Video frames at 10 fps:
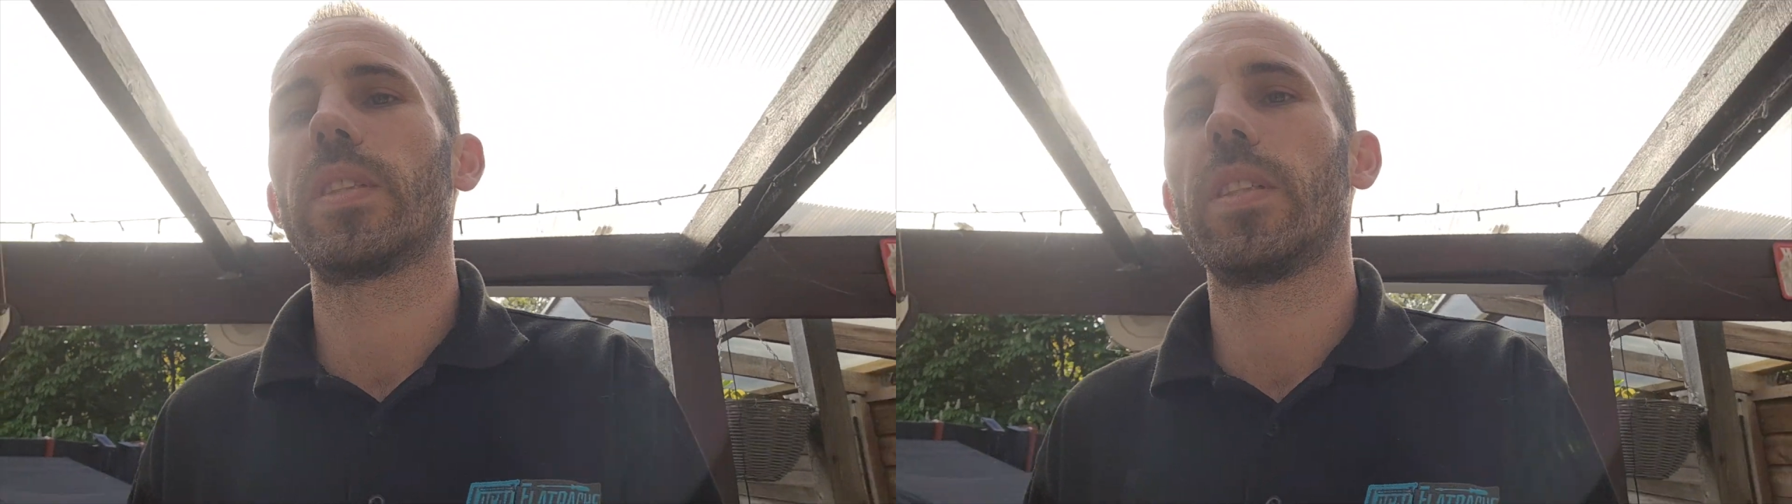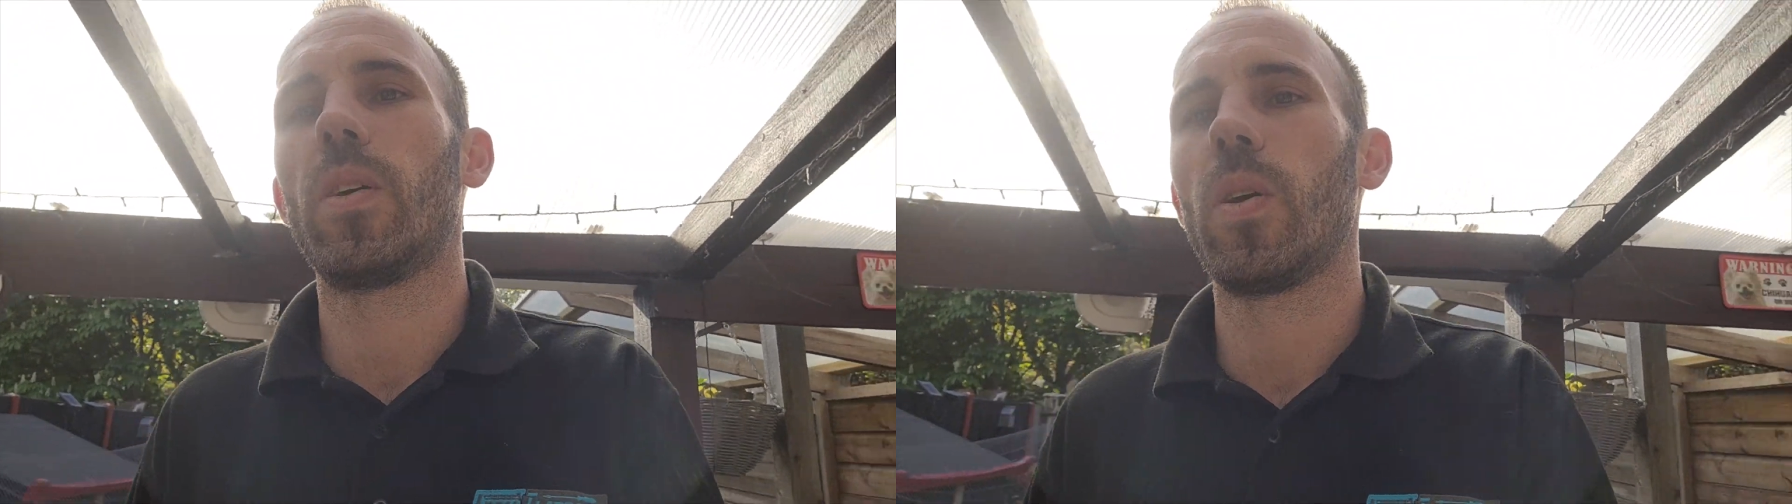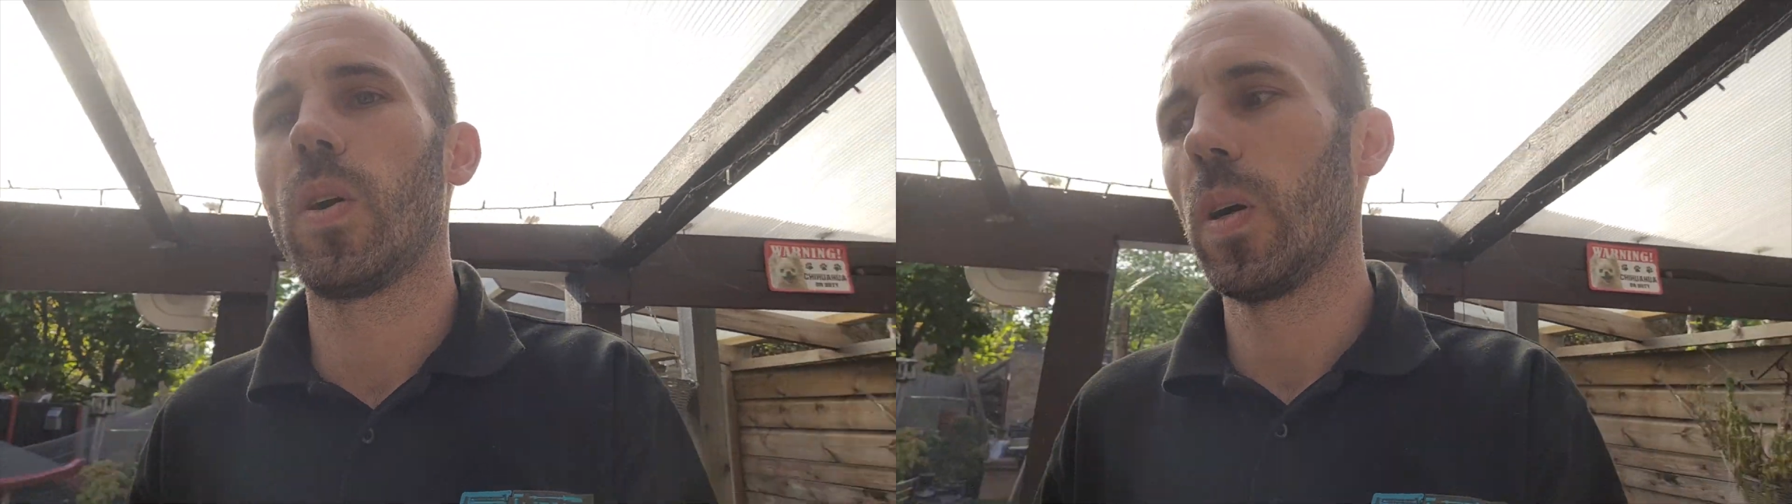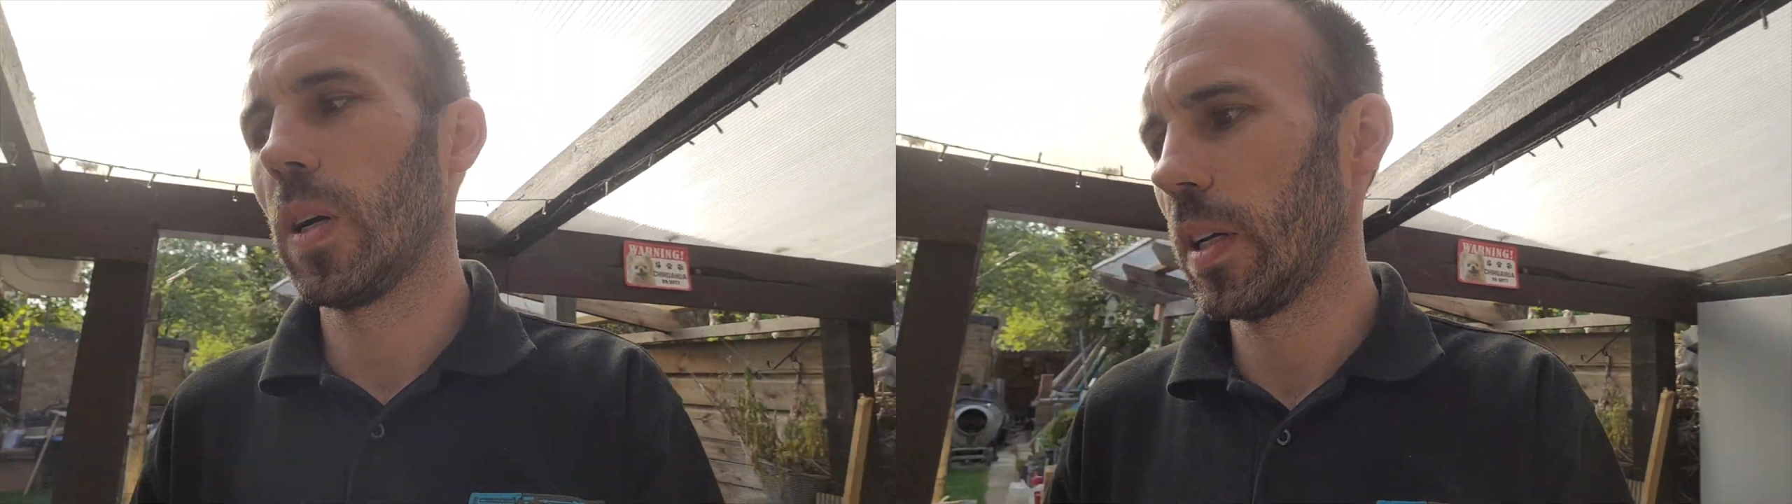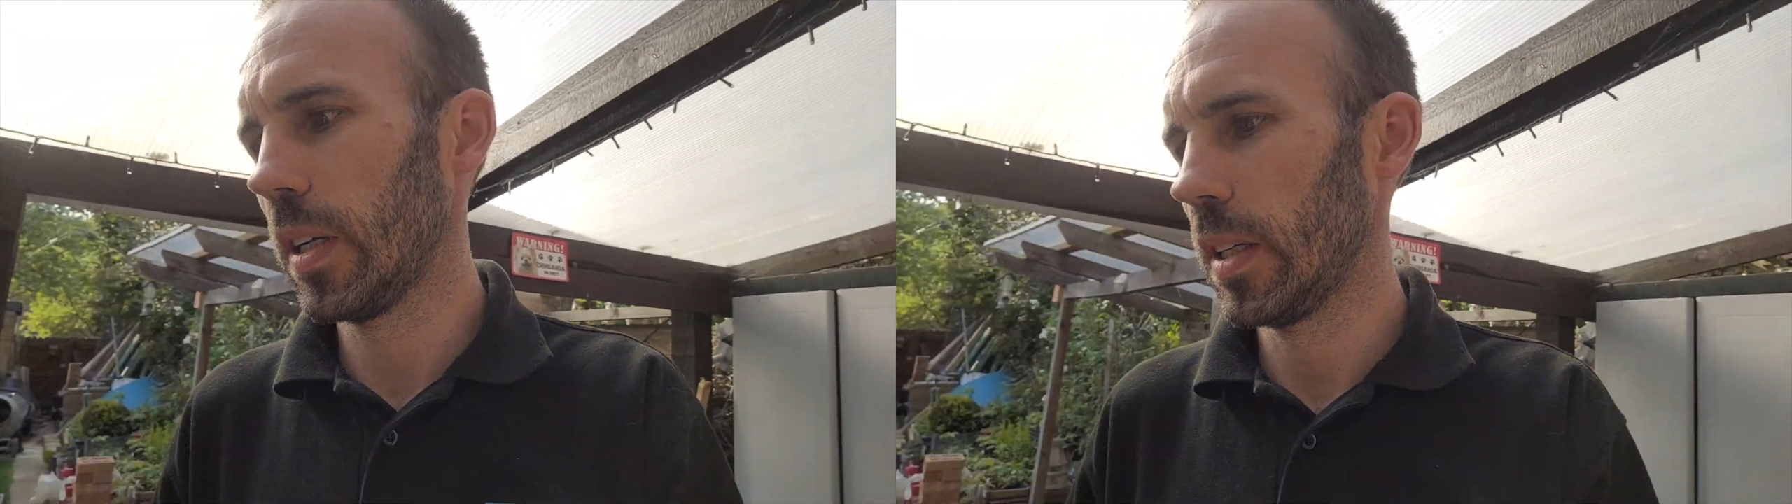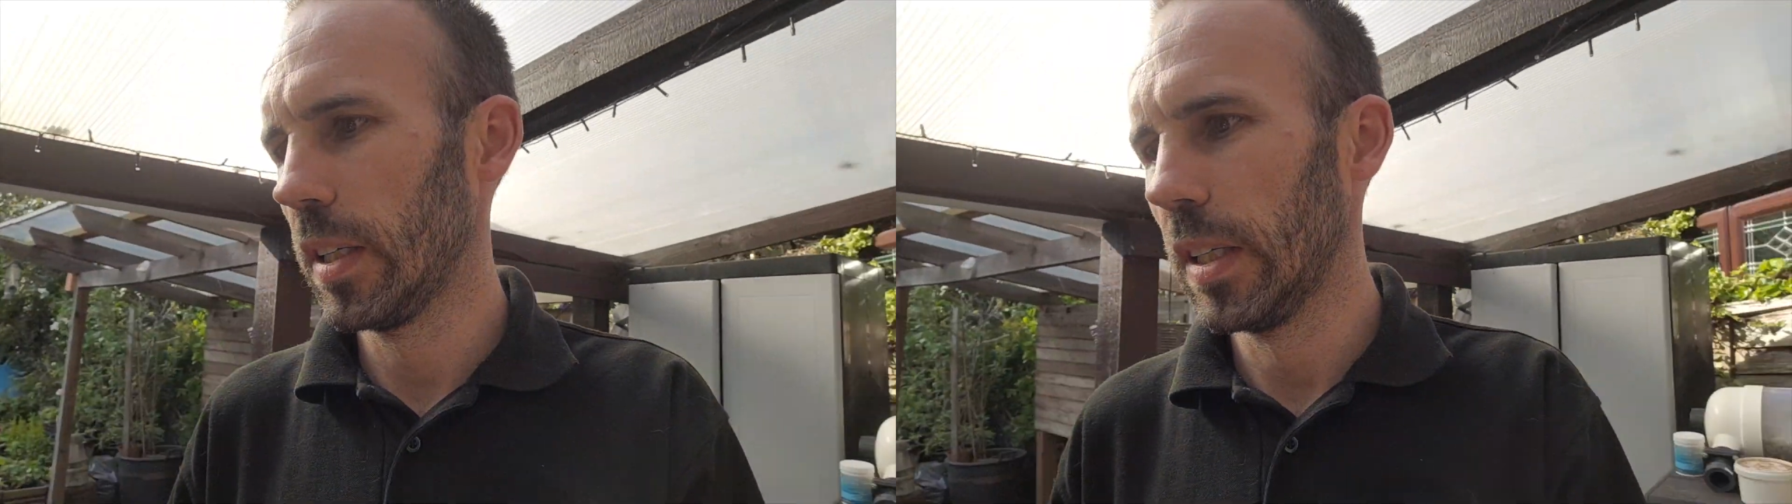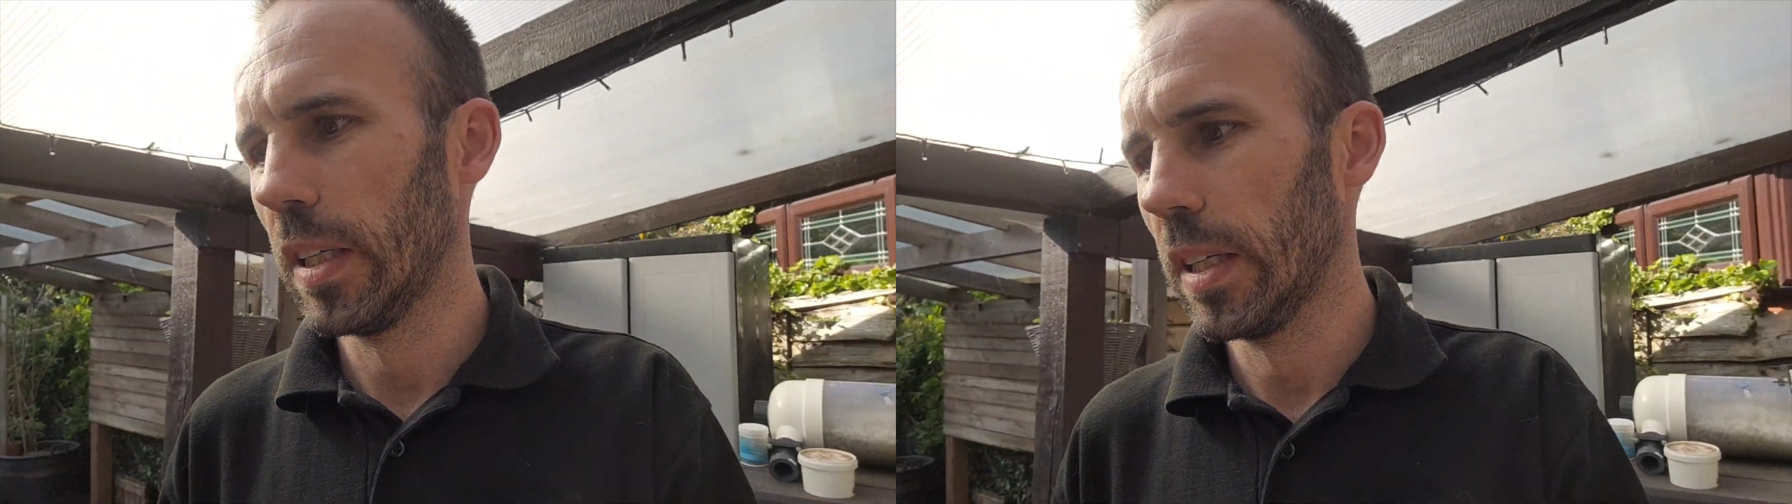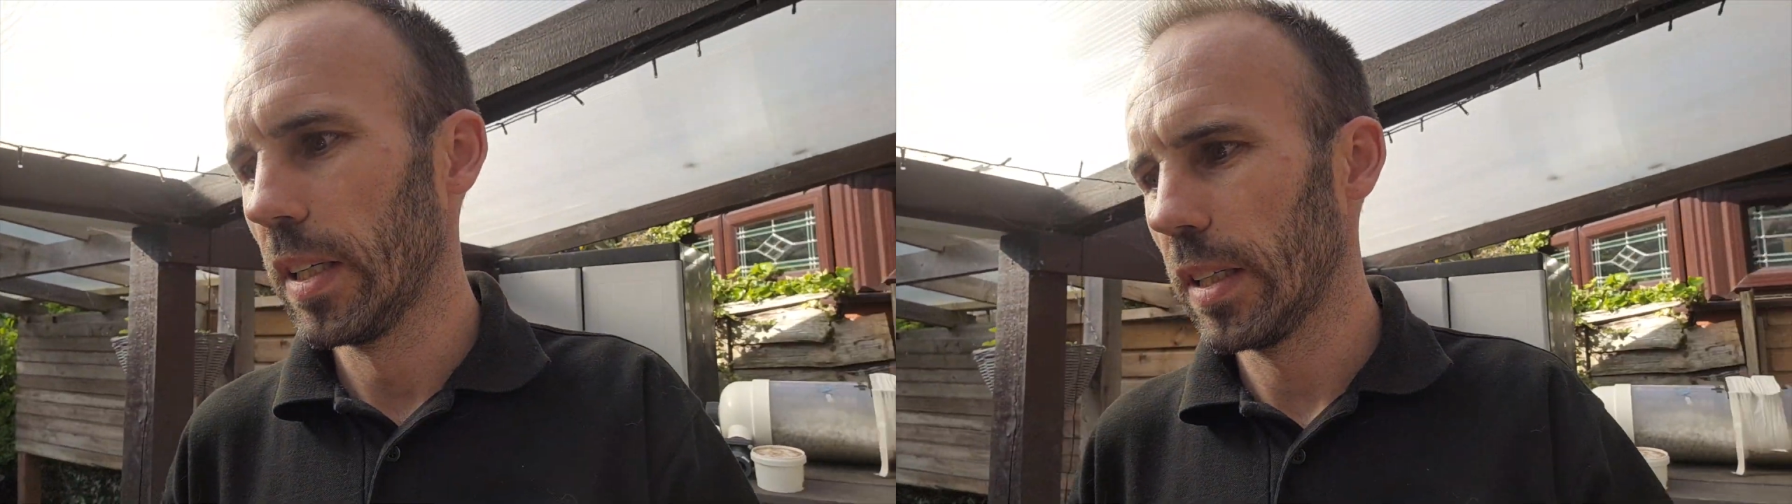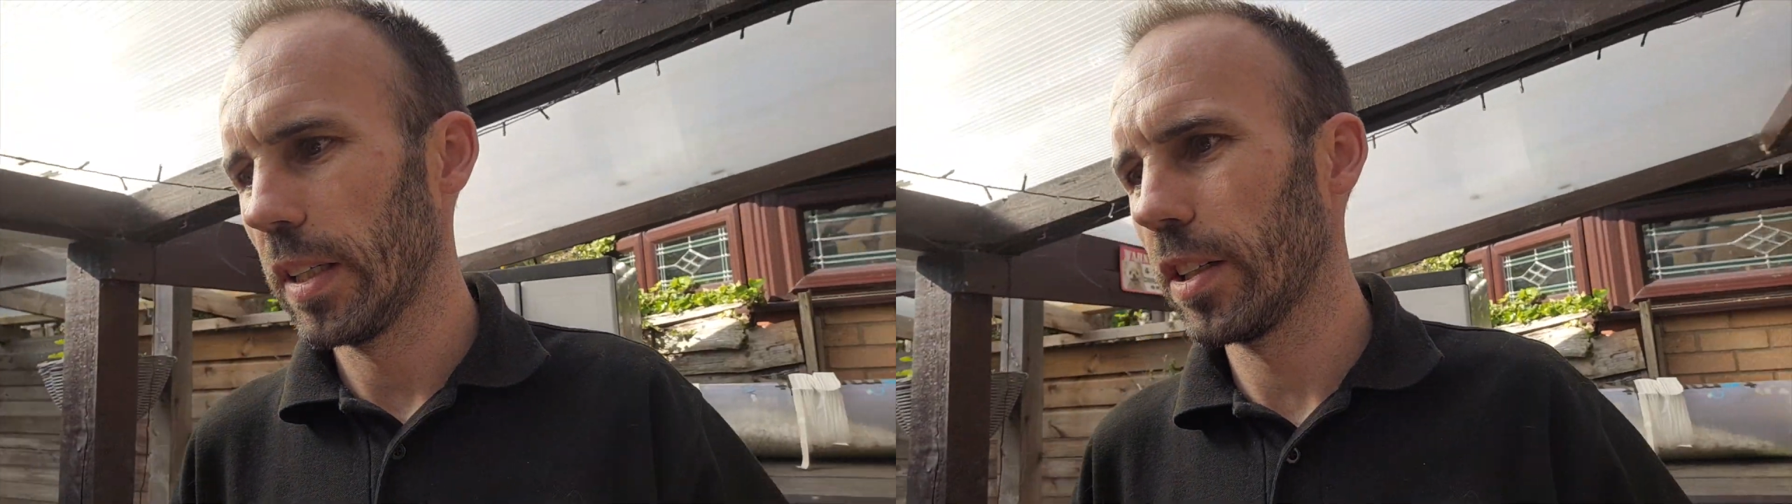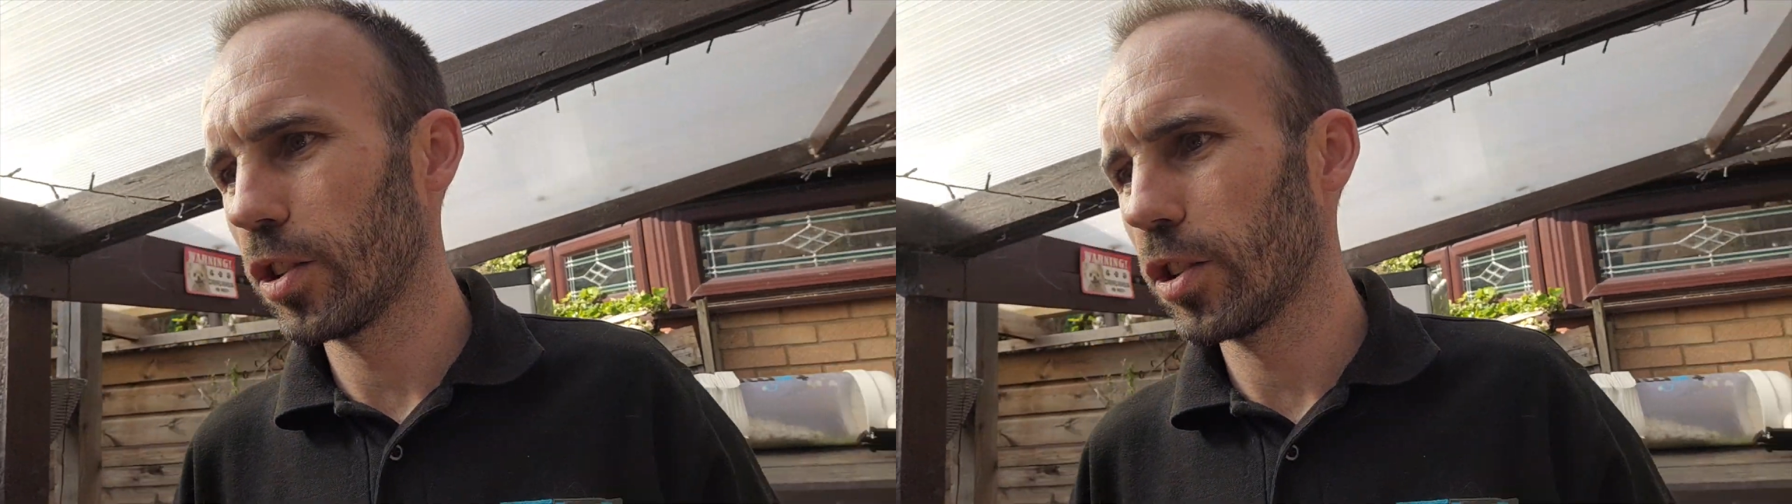and then